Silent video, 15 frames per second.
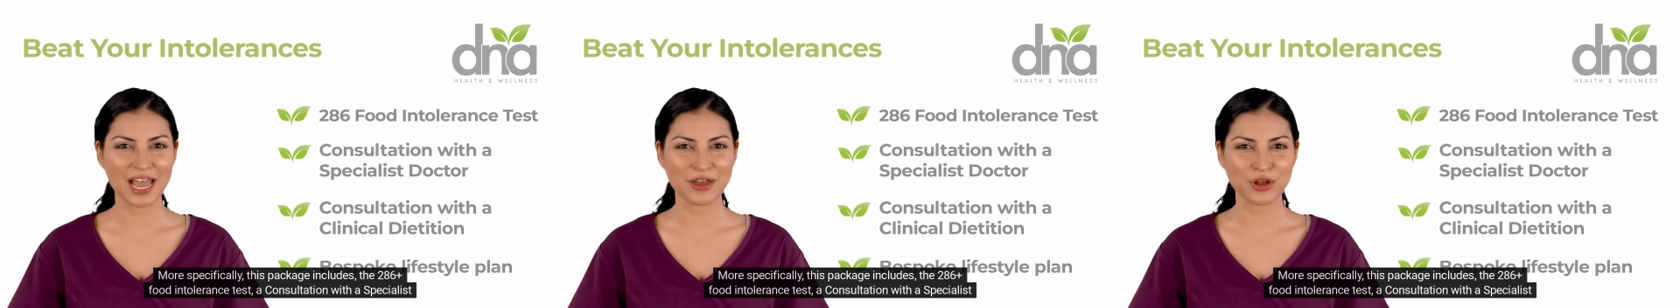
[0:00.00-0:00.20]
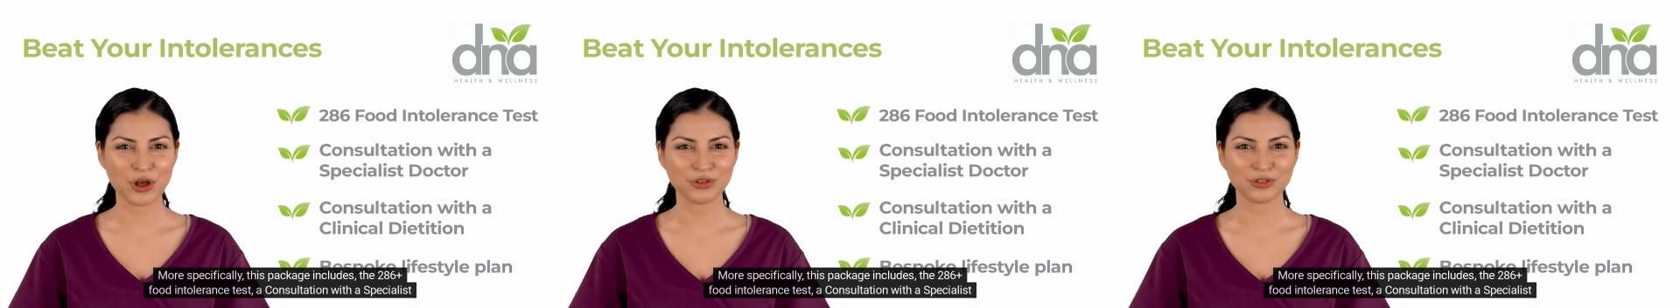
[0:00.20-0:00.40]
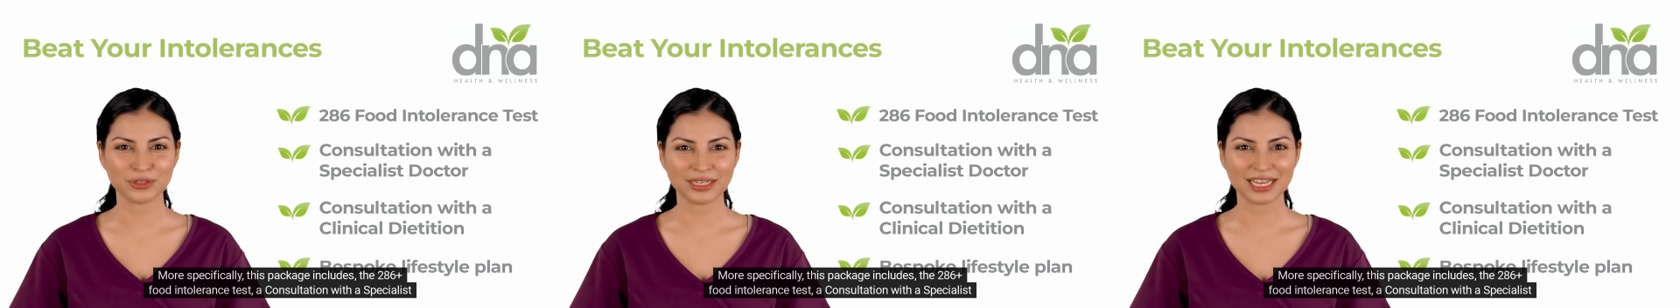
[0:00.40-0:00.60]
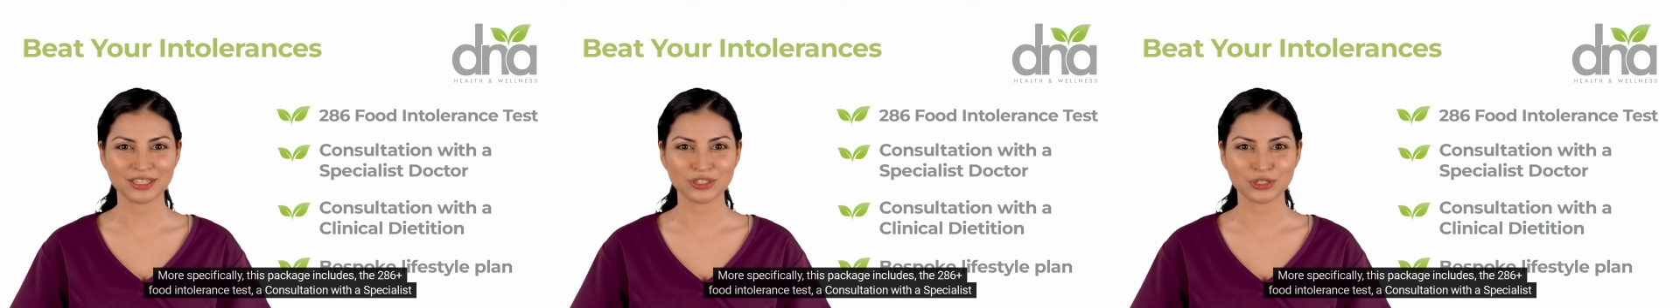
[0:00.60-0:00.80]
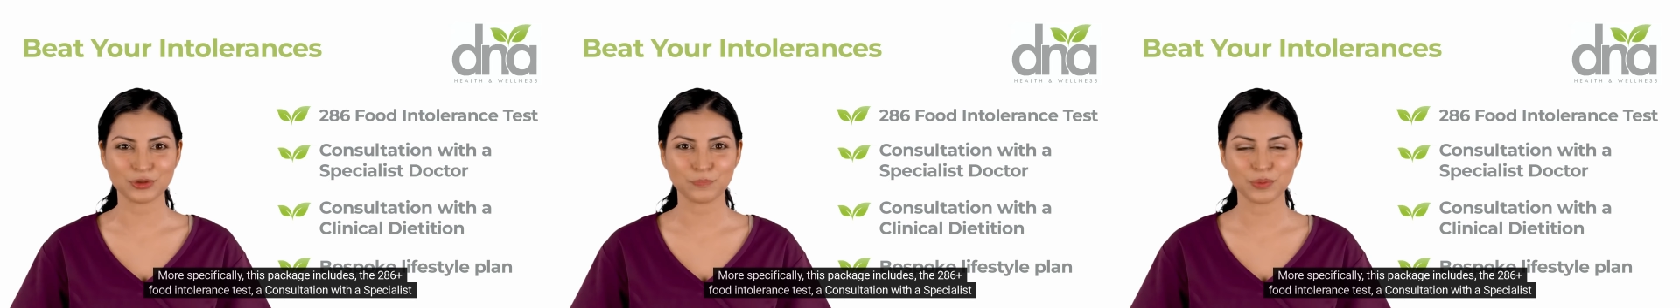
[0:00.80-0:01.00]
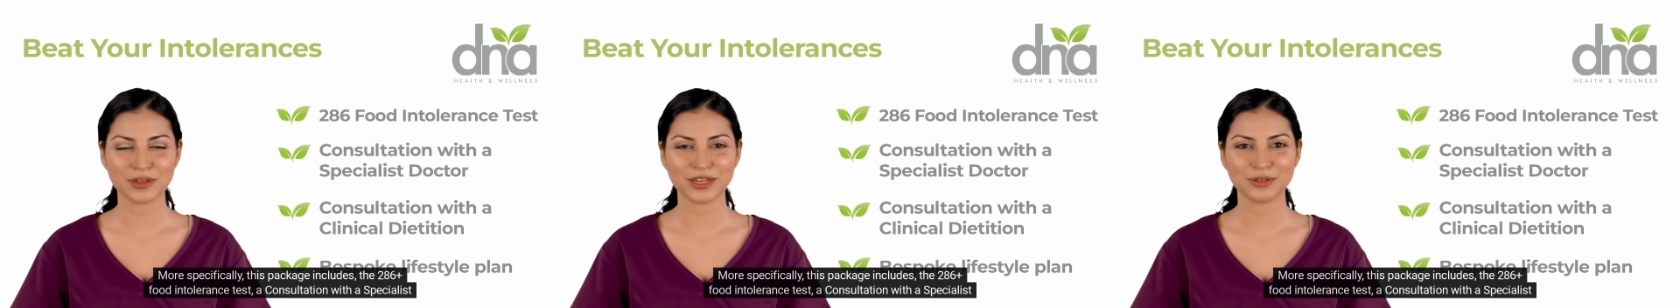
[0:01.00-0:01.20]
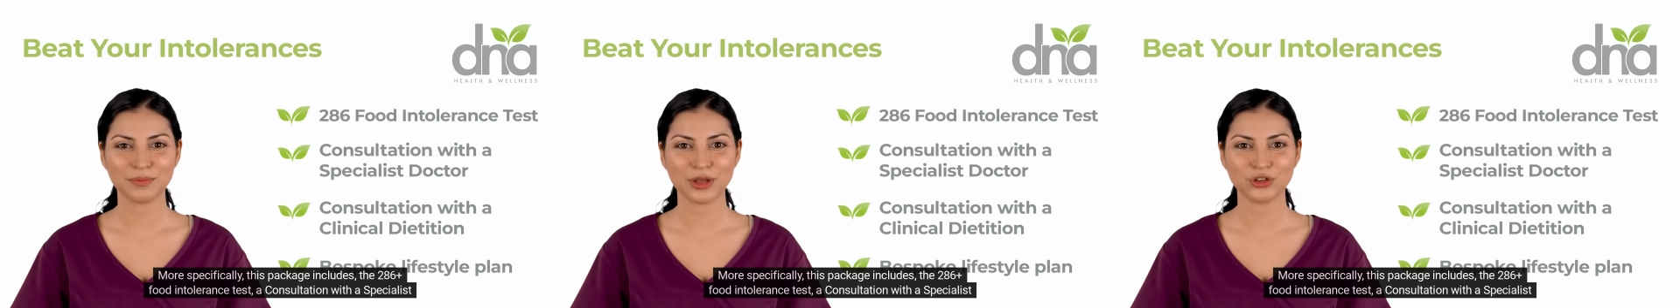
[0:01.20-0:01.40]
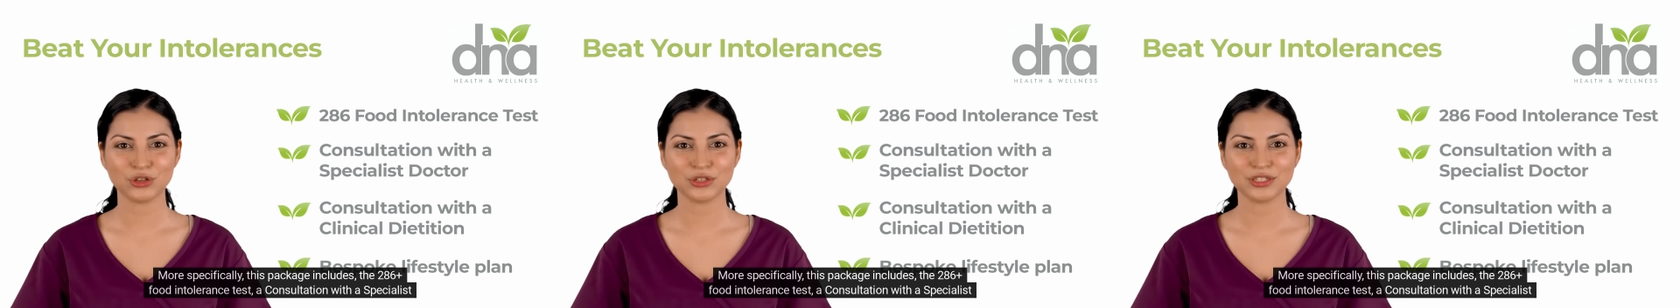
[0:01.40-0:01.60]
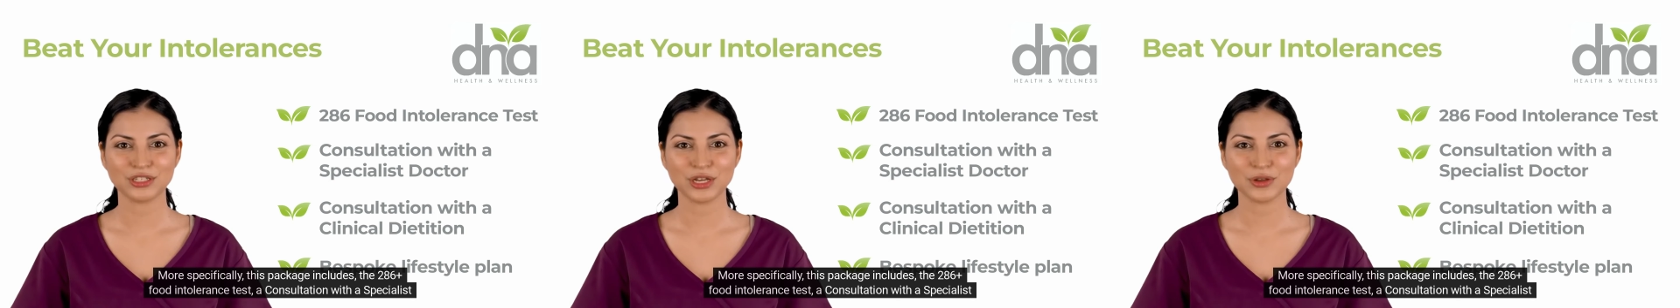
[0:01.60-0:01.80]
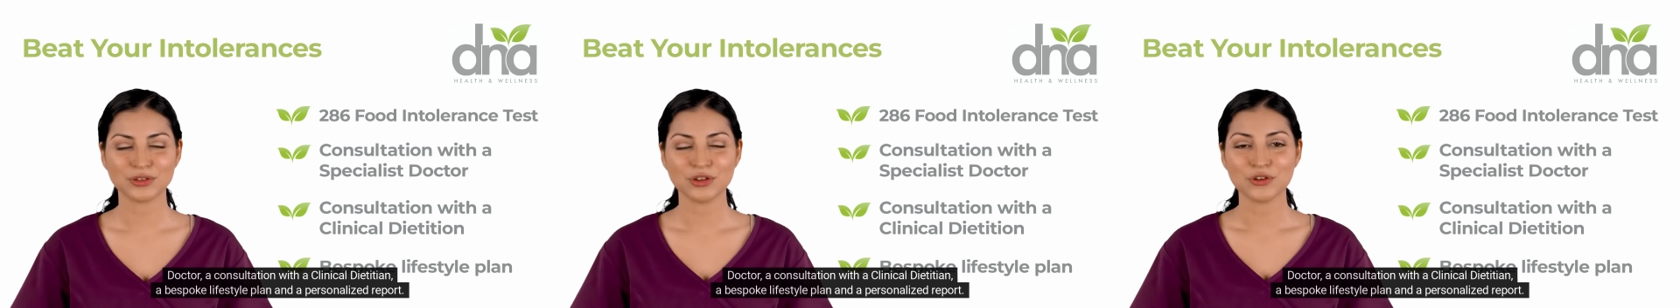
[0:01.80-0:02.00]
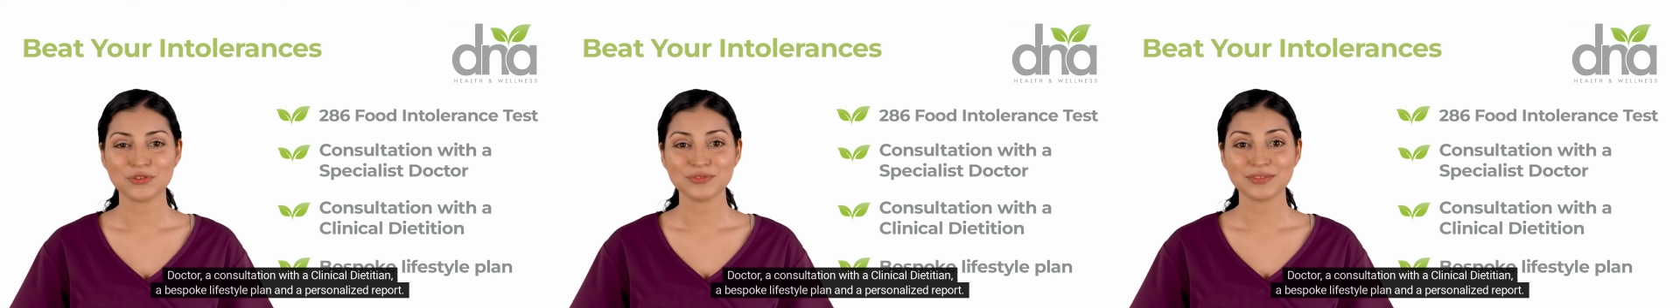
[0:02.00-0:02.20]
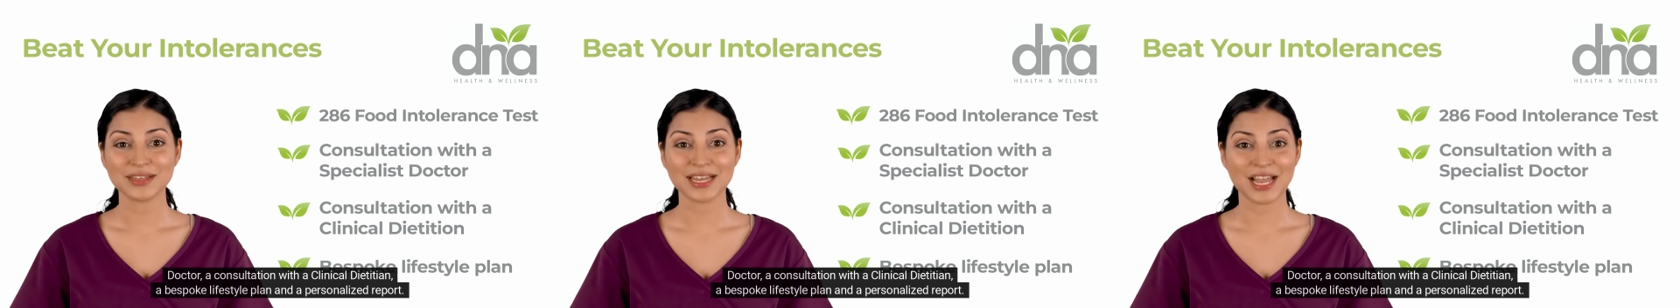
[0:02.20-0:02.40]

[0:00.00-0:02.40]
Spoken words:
a consultation with a specialist doctor,